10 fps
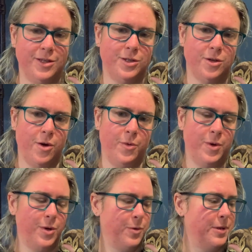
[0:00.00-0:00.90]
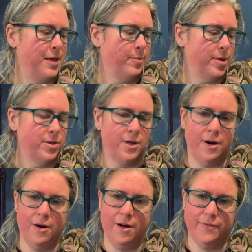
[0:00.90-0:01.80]
So new keepers
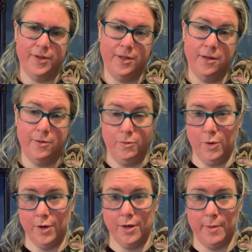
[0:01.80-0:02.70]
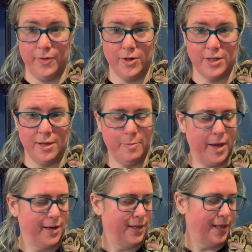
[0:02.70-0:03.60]
are often worried about their snake
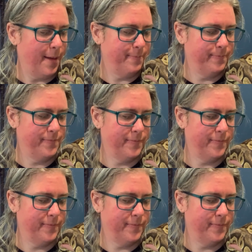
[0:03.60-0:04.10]
biting them.